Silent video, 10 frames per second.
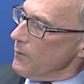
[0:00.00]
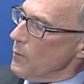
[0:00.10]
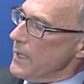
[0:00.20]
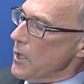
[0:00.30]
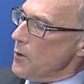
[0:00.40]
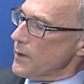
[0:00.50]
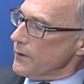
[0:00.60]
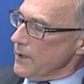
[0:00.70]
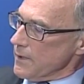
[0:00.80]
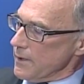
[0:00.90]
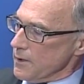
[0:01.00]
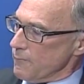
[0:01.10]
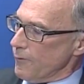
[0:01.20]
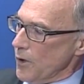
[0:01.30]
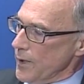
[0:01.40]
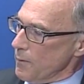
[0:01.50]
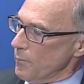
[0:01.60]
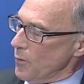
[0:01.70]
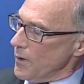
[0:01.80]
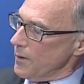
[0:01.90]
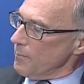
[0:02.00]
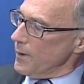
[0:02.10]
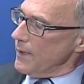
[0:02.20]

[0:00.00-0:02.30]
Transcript: we know that this is very important,